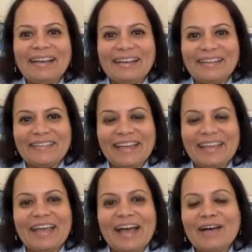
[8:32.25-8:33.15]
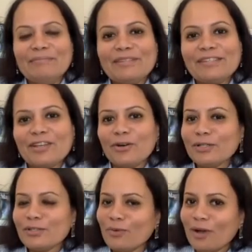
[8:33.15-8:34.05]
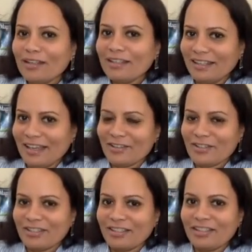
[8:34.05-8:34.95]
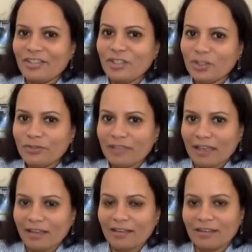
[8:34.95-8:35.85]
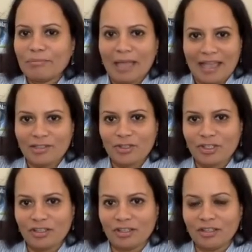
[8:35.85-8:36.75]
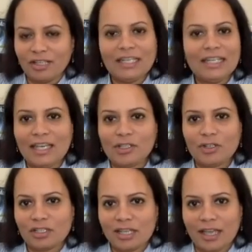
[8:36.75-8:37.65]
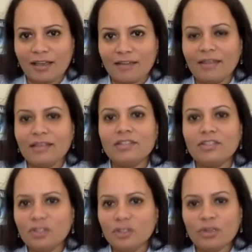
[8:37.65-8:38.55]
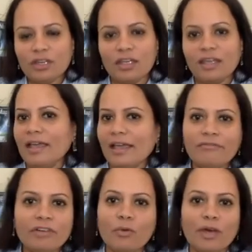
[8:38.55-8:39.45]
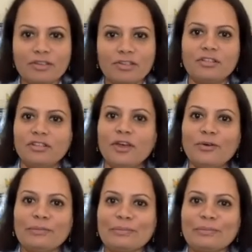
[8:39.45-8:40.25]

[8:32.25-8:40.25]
Okay. So who is one connection that you gained in the past year in HR tech that you think everyone should know?